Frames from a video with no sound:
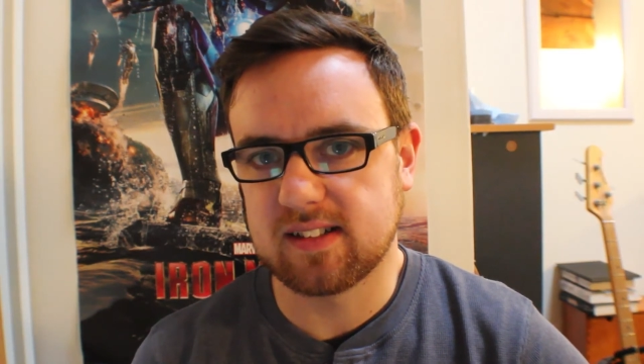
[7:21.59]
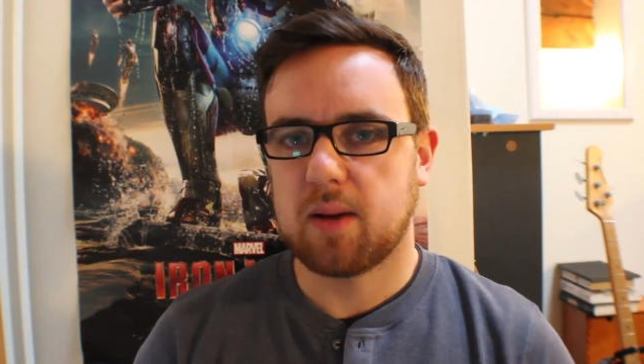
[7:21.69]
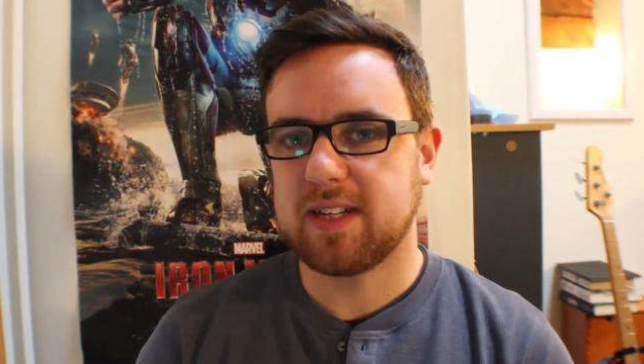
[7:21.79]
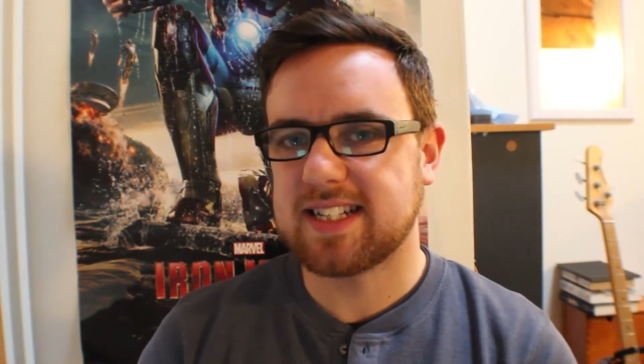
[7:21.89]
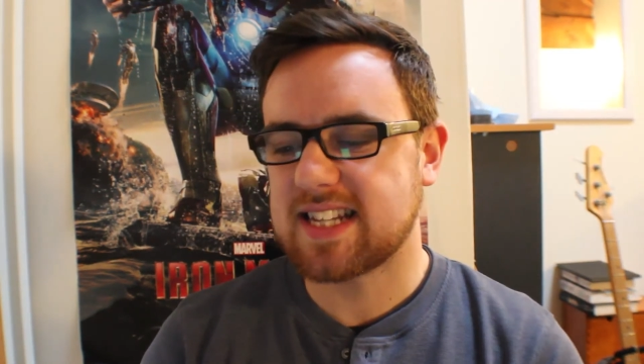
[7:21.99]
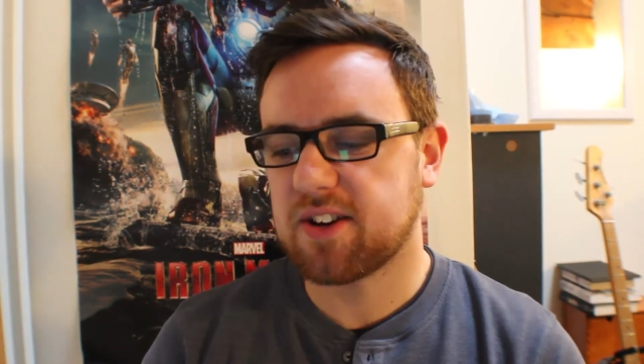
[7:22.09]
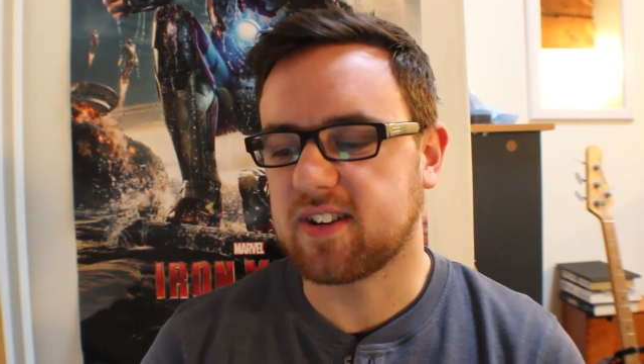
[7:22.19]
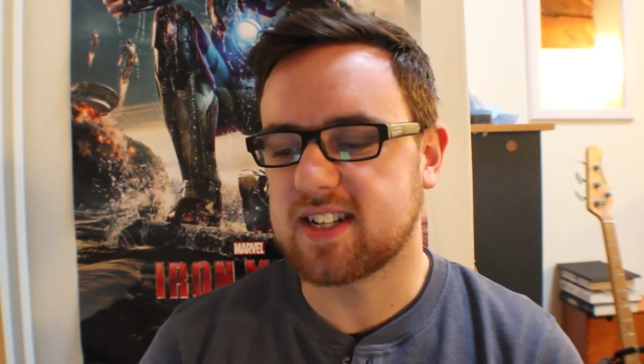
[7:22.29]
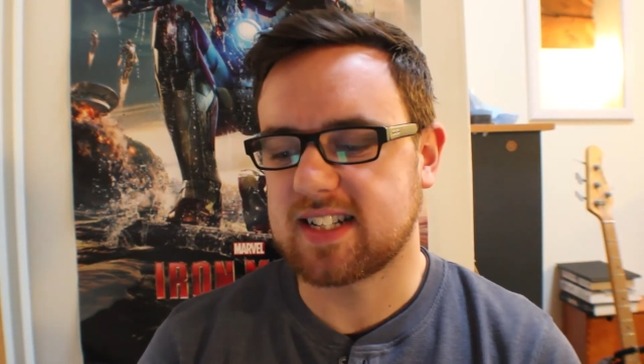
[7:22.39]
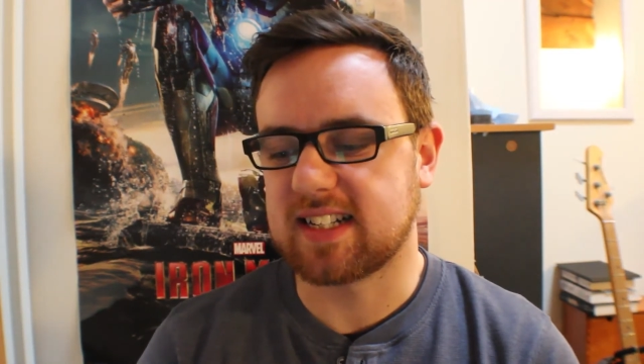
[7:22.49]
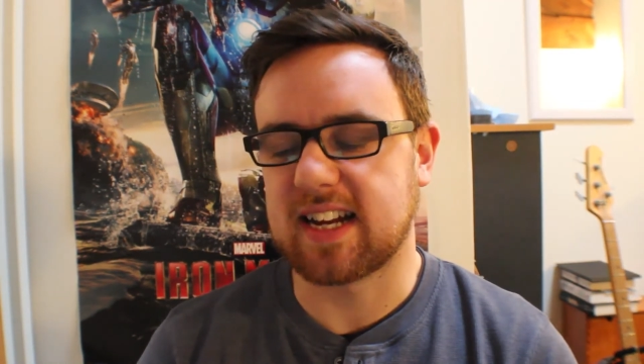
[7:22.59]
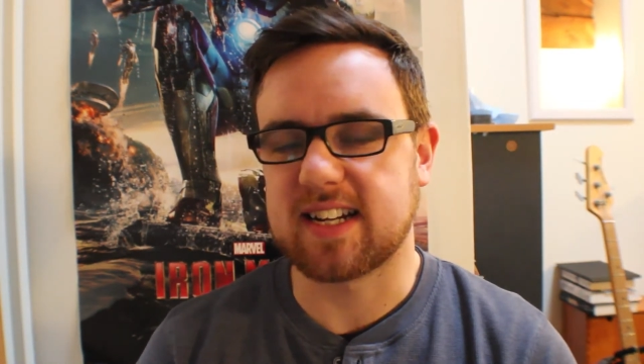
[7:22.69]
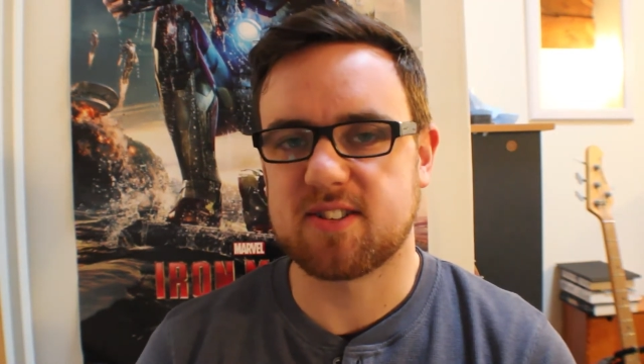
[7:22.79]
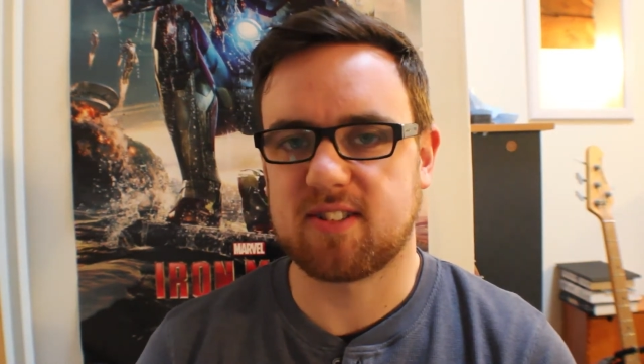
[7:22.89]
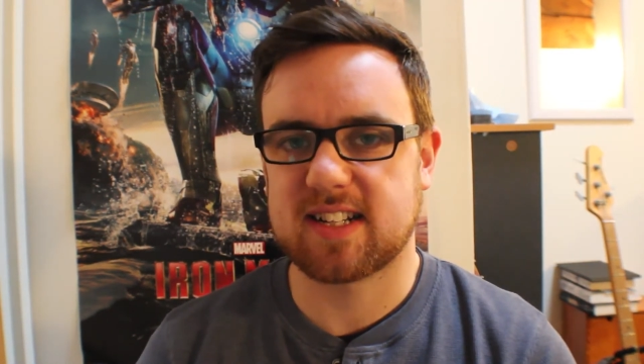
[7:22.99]
I mean, seriously,
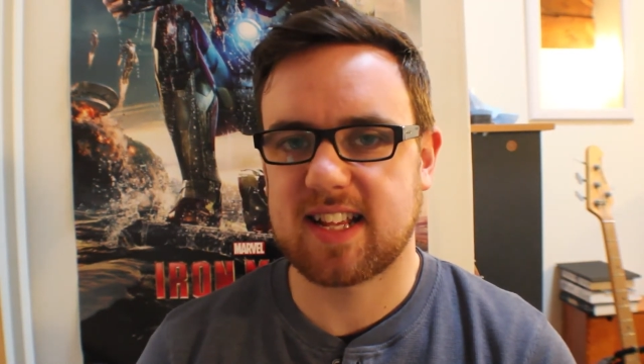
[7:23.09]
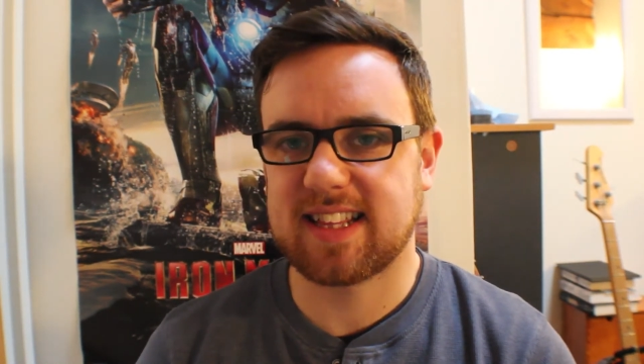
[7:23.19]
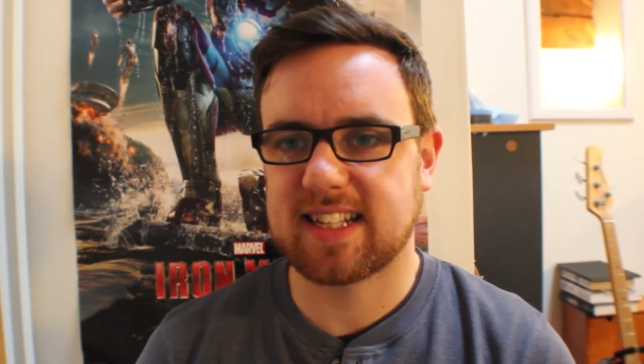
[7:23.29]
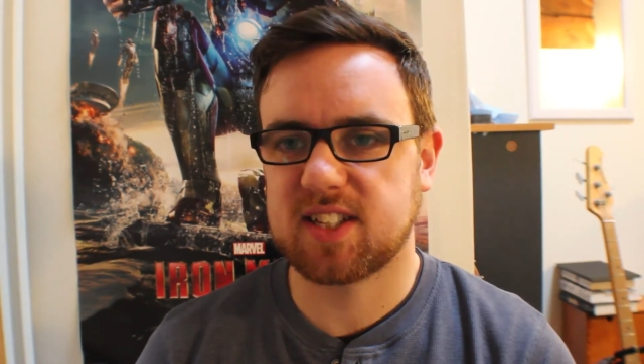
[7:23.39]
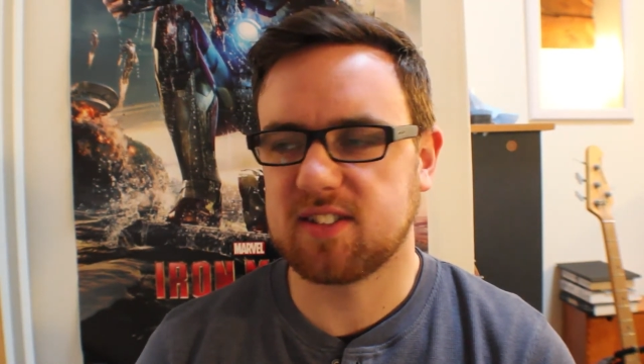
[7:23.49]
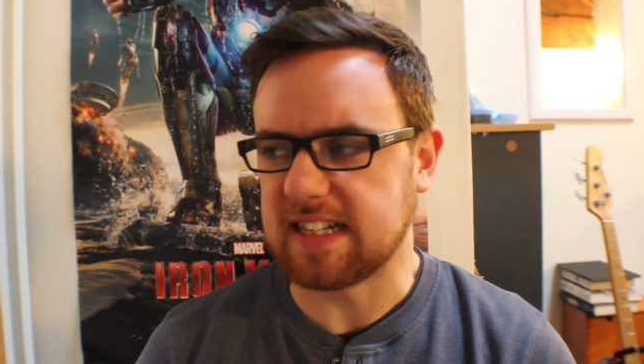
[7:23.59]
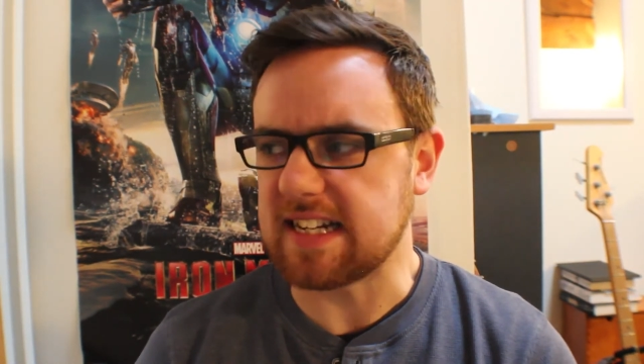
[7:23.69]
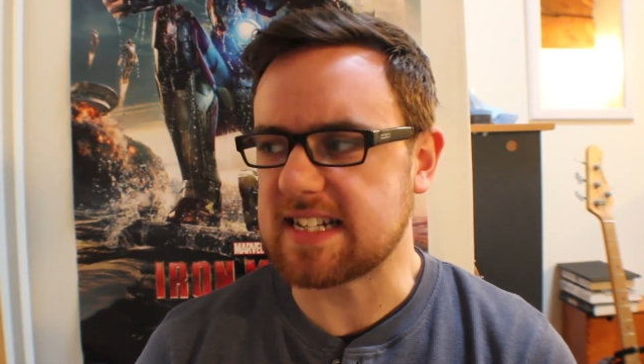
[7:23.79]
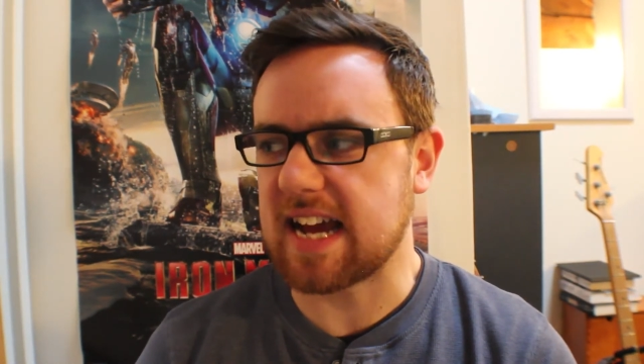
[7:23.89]
Natorix, I think you need